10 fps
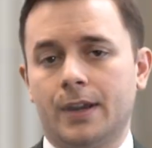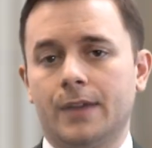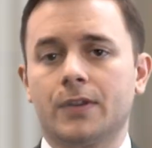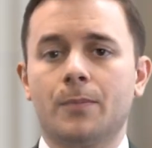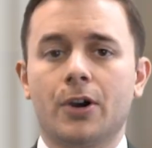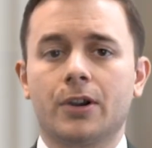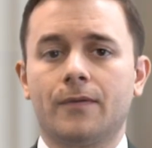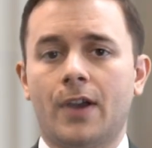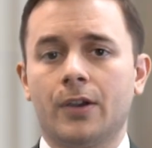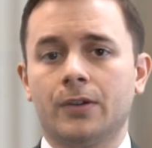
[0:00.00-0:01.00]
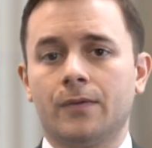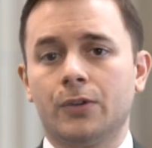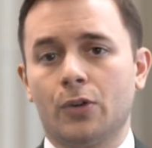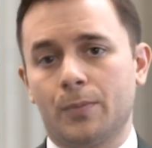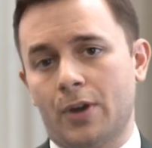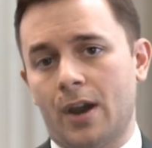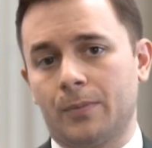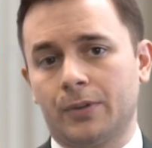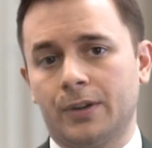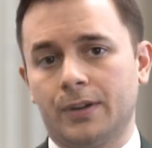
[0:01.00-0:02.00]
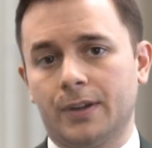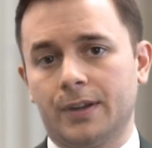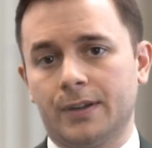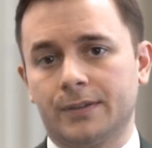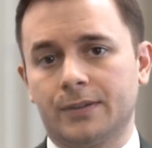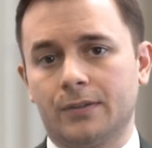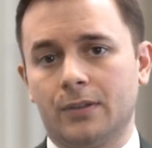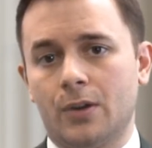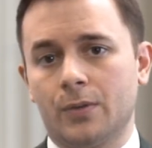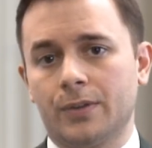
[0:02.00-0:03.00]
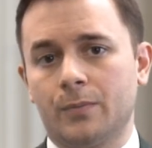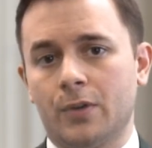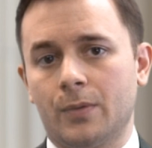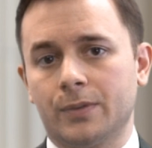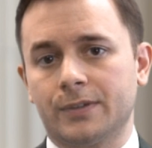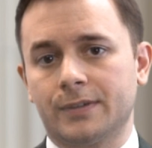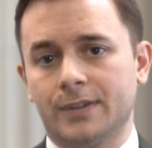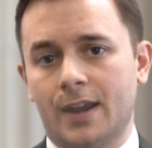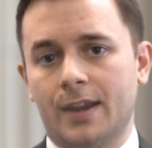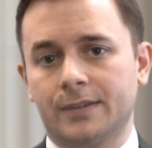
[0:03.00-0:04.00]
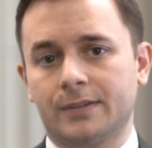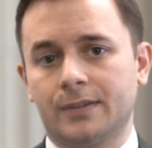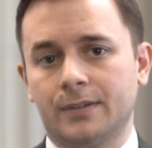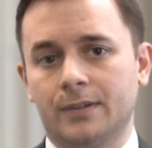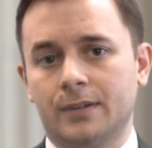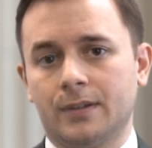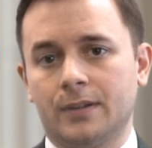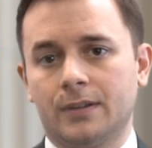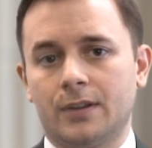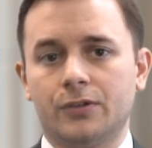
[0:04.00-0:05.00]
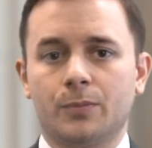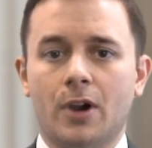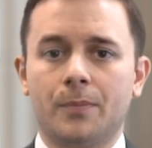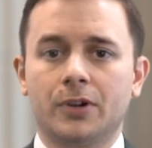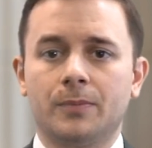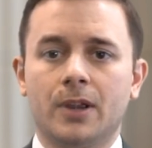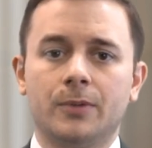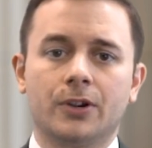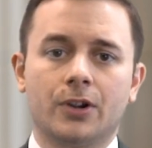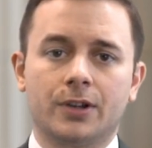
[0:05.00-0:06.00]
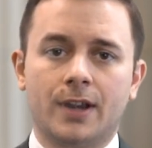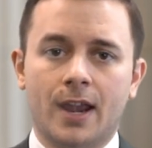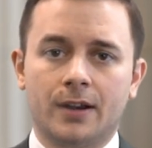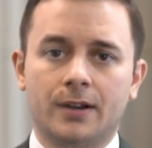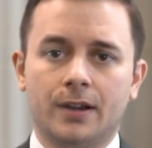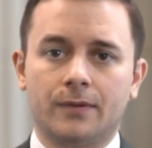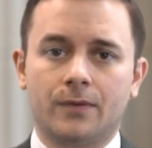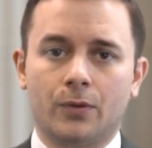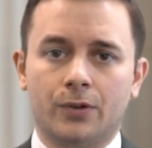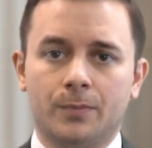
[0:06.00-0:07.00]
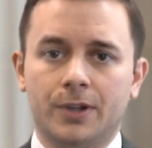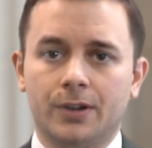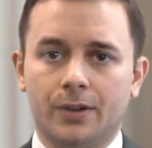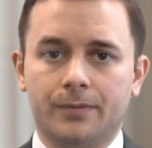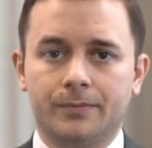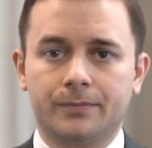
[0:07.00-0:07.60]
If the market value of your property is lower than what was assessed, then your property may be a good candidate for an appeal.